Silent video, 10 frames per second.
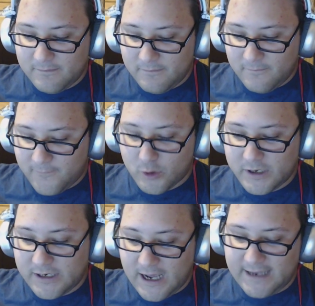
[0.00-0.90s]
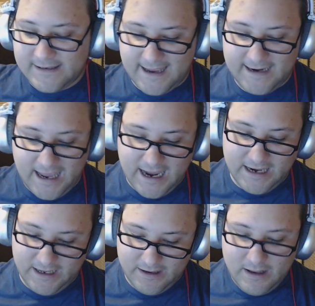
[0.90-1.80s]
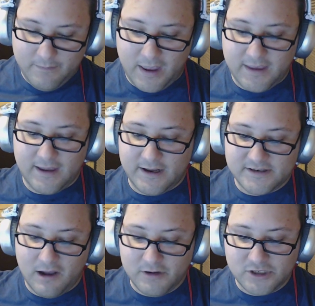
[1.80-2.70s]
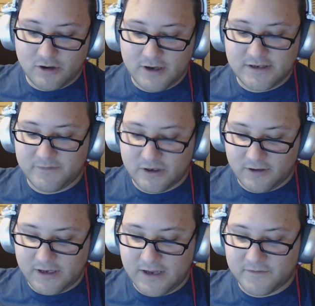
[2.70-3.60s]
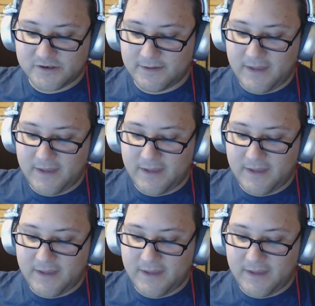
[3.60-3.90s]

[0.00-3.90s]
1080, making it a solid choice if you're looking for some